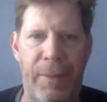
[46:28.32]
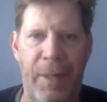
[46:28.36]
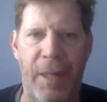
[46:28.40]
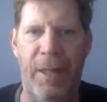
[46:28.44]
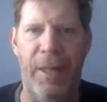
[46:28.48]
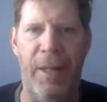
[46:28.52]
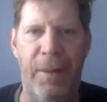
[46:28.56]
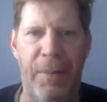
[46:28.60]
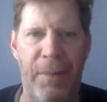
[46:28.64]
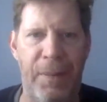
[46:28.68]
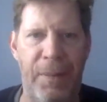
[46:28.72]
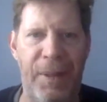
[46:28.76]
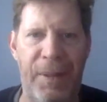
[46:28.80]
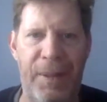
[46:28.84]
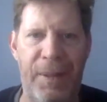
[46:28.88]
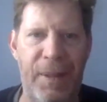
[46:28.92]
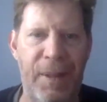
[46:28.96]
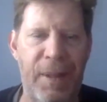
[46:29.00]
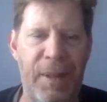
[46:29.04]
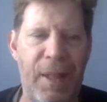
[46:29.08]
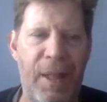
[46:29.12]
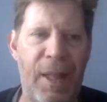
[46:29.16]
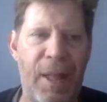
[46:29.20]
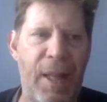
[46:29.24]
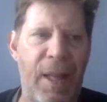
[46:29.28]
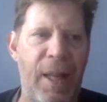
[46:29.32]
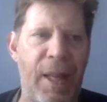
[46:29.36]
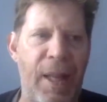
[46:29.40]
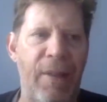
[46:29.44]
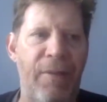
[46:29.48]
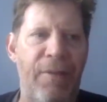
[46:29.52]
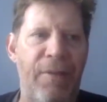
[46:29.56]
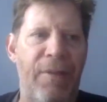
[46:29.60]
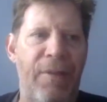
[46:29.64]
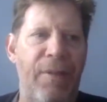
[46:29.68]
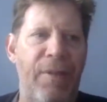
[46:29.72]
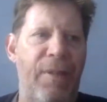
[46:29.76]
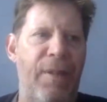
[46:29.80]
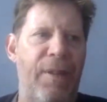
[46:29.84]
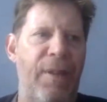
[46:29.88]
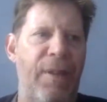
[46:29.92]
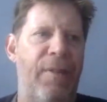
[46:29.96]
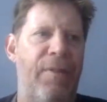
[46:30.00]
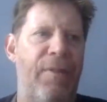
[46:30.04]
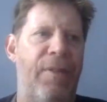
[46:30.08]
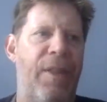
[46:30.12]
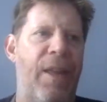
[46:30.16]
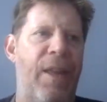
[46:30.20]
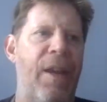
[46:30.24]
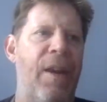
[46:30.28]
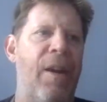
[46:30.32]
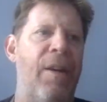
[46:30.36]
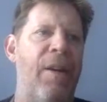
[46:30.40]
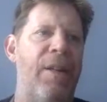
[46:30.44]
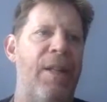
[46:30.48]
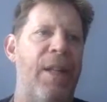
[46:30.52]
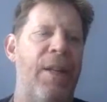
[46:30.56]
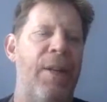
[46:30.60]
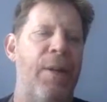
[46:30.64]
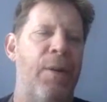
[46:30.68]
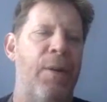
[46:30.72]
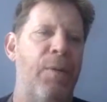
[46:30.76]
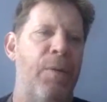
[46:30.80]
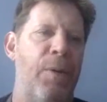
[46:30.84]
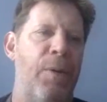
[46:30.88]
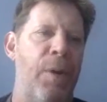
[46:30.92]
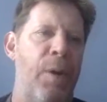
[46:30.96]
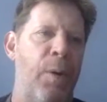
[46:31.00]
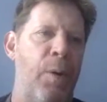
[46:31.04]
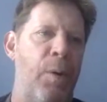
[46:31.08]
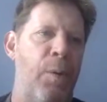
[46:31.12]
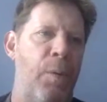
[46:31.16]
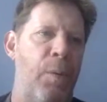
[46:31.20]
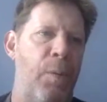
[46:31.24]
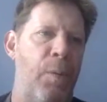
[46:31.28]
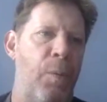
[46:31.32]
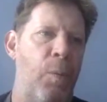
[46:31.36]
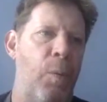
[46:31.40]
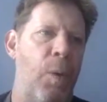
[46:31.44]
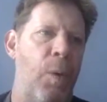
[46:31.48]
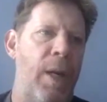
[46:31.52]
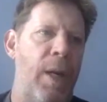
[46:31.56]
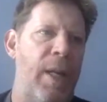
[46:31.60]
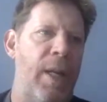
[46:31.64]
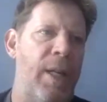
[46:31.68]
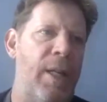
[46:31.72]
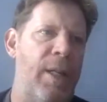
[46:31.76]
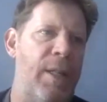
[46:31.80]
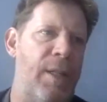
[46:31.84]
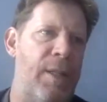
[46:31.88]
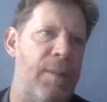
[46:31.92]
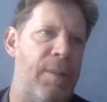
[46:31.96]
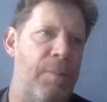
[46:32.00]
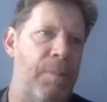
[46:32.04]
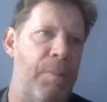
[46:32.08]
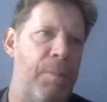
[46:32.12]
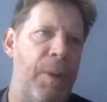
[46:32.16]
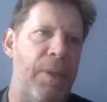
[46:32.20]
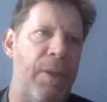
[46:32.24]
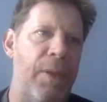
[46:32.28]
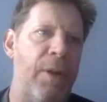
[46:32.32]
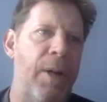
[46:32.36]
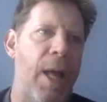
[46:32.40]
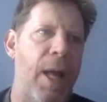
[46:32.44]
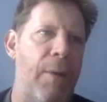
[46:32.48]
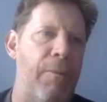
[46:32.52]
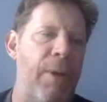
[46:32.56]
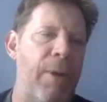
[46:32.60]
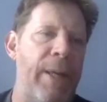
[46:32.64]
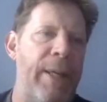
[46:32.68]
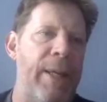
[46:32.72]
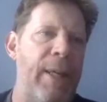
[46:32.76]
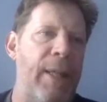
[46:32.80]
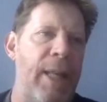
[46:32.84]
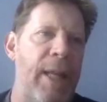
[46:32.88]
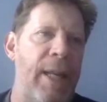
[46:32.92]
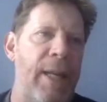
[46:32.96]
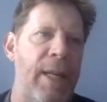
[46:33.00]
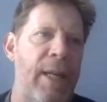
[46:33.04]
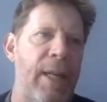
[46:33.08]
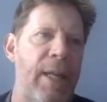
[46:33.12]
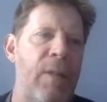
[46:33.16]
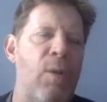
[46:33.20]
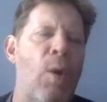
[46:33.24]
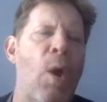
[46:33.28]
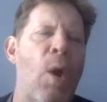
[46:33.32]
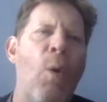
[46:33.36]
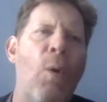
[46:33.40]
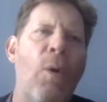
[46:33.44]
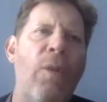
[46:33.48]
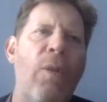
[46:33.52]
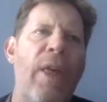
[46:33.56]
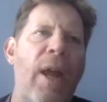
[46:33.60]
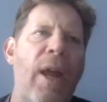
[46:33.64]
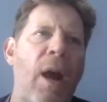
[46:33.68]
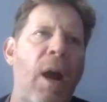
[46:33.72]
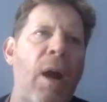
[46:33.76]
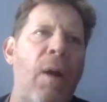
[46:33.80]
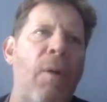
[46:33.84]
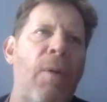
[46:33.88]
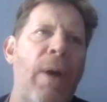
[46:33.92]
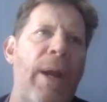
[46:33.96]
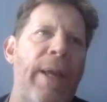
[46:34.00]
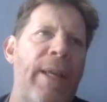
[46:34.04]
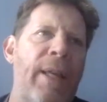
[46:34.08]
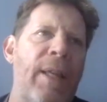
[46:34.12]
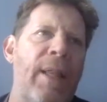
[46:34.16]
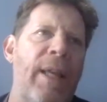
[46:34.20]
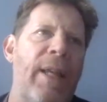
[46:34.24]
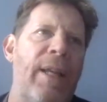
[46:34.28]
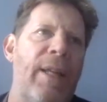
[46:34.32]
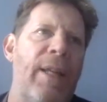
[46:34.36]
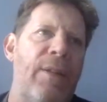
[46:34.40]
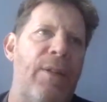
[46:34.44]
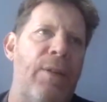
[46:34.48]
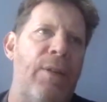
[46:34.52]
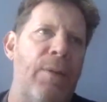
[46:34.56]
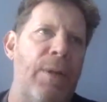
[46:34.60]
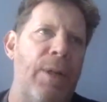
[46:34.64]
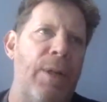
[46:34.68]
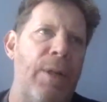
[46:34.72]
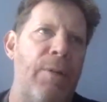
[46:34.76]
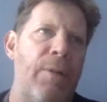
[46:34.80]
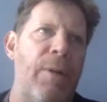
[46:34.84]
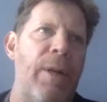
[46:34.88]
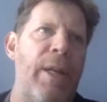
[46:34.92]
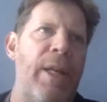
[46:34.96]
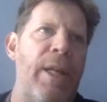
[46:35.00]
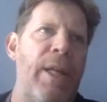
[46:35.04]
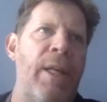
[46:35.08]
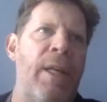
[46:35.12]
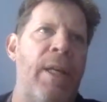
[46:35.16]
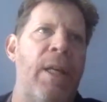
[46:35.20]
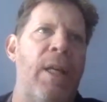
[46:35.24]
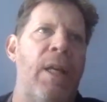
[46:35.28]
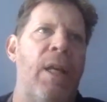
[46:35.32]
I mean, mm-hmm. if if they aren't, I don't know what is, but they're not regulated. Well, they are regulated to a degree.